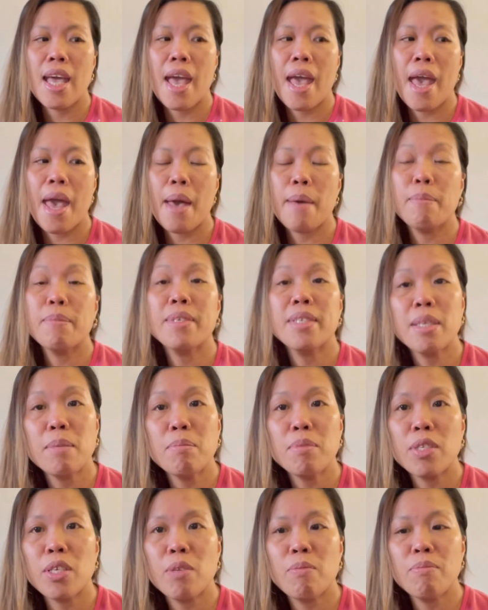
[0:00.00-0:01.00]
um,
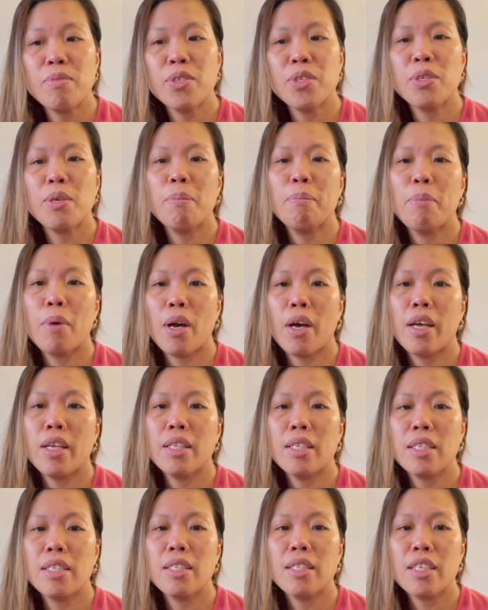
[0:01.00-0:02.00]
symptoms but
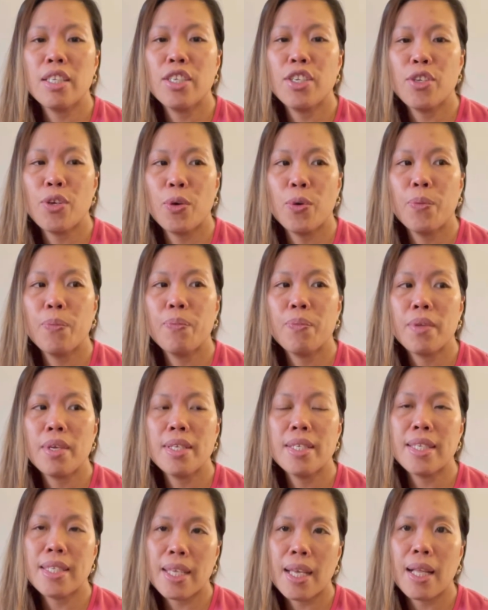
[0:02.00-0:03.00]
you know
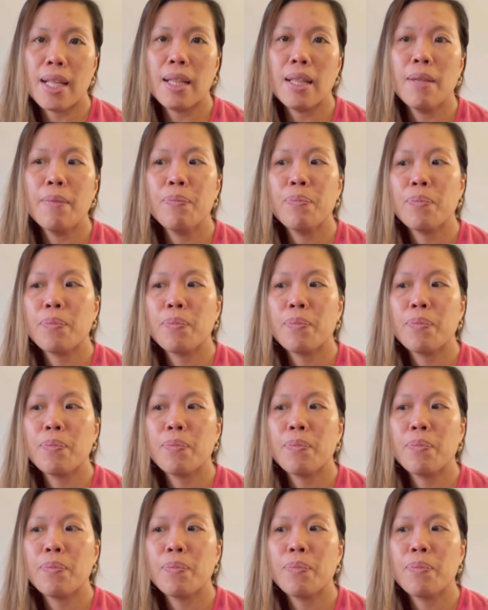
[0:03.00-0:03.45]
still